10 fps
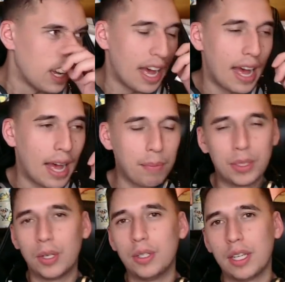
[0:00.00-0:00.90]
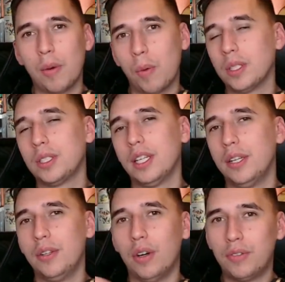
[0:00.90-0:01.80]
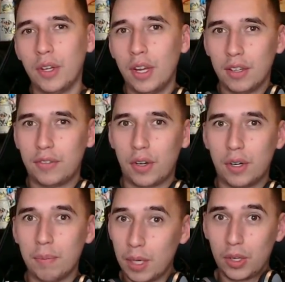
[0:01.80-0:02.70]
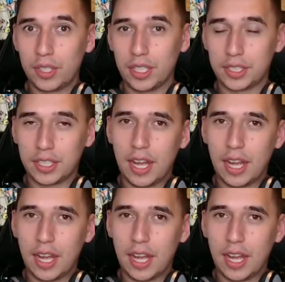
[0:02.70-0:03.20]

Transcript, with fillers: but turns out wasn't enough for Meliodas.